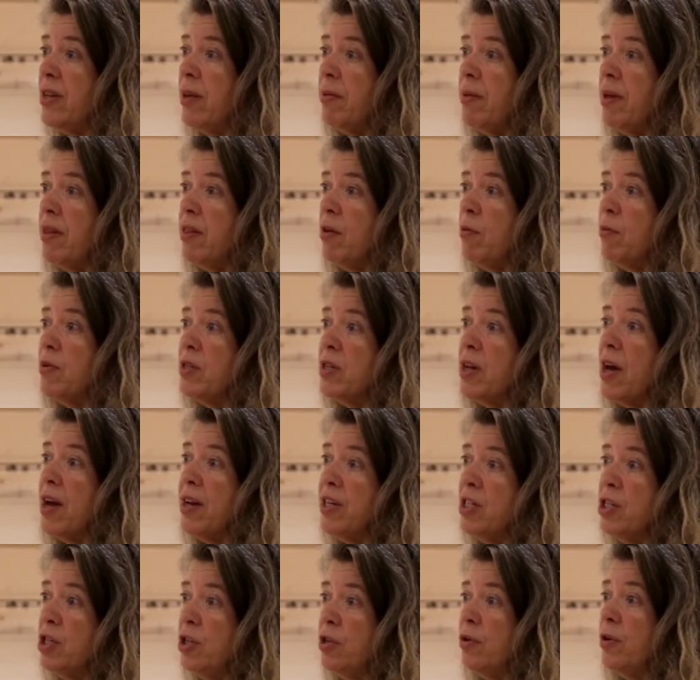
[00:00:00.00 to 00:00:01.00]
something that was
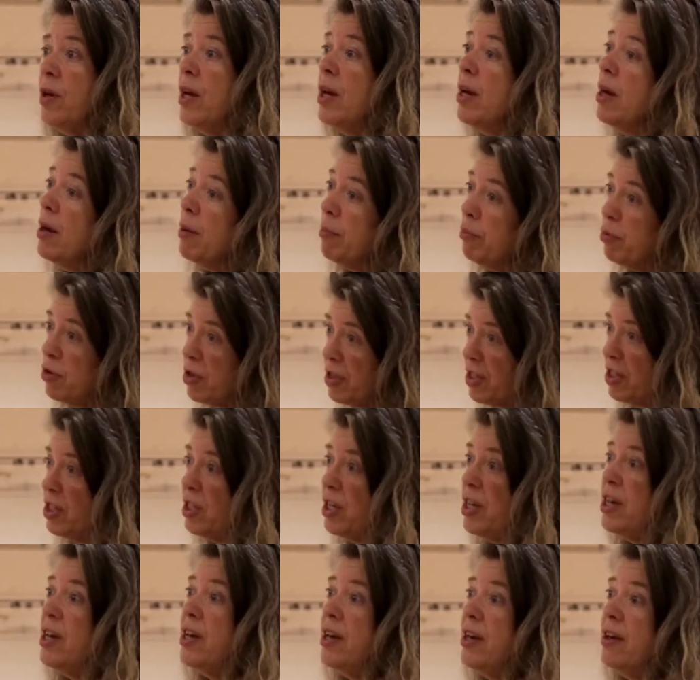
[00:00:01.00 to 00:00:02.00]
going to
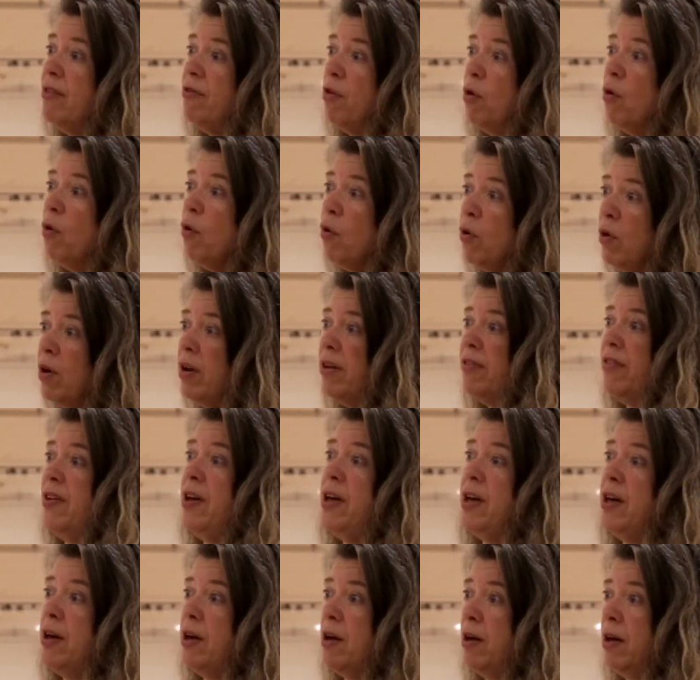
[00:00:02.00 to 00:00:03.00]
preserve all of
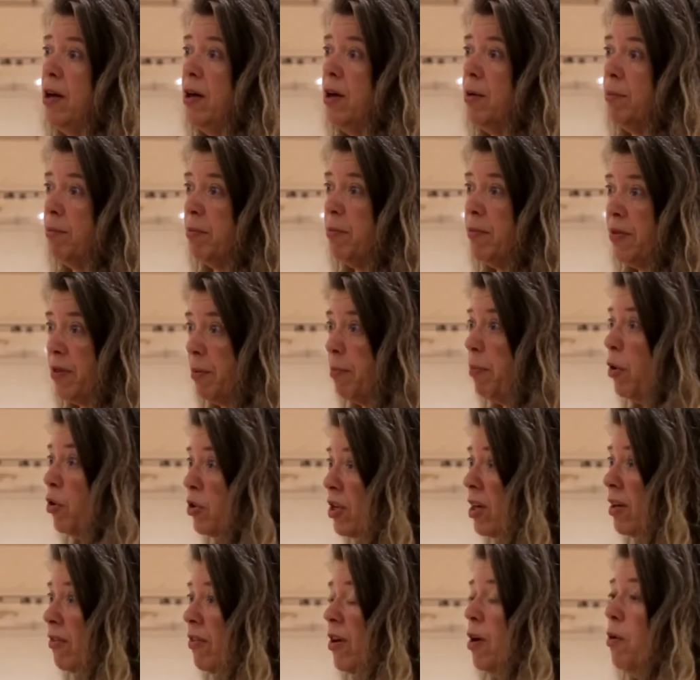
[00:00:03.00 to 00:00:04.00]
the
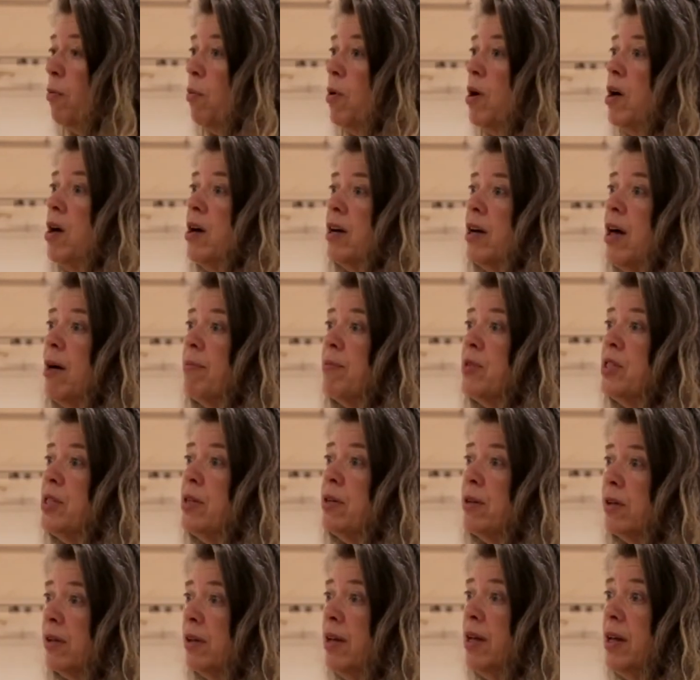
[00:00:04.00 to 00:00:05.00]
body of her work up
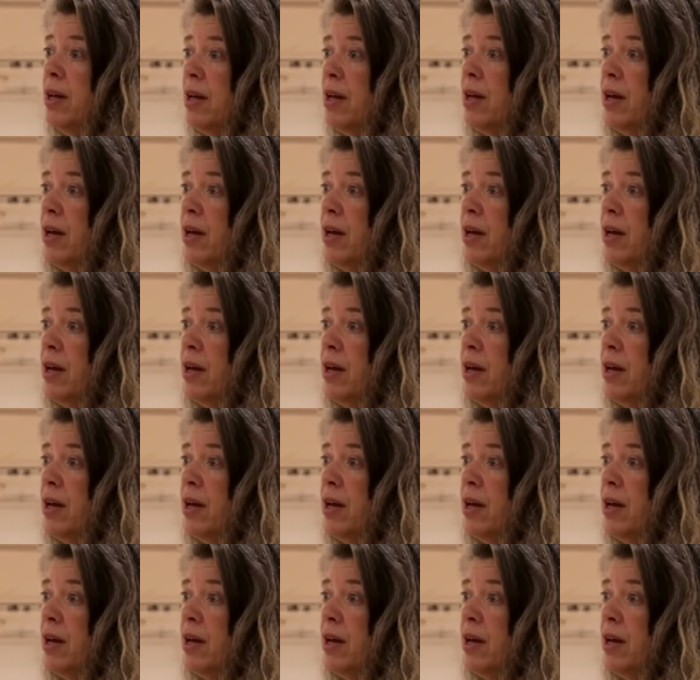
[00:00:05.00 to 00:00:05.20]
until,